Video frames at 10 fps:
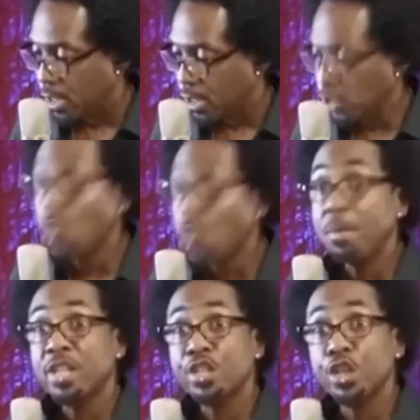you
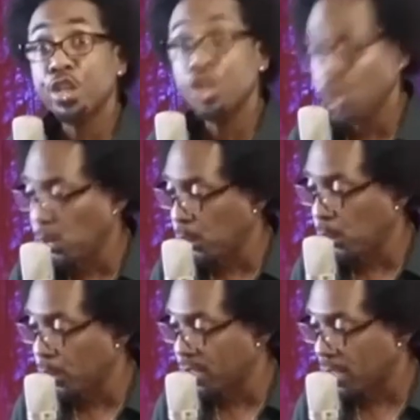must
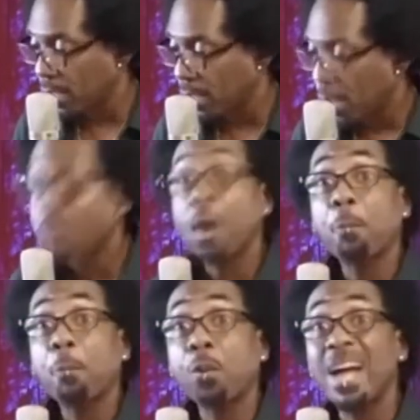use the
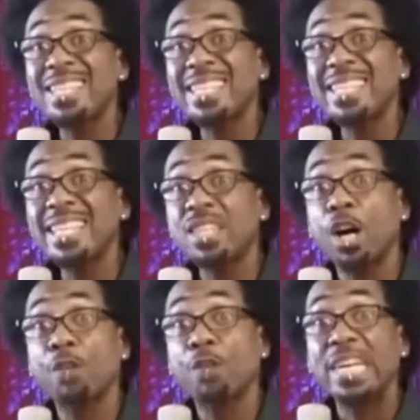process
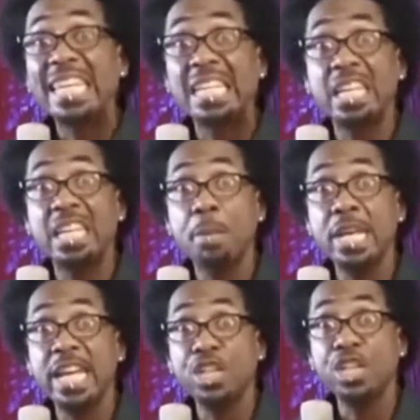of
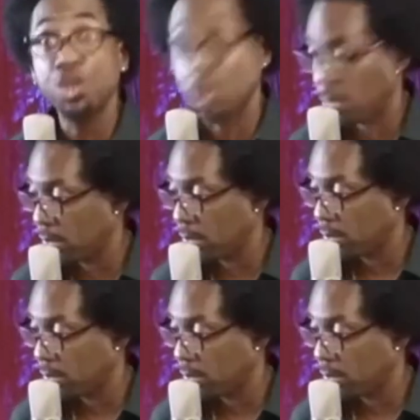elimination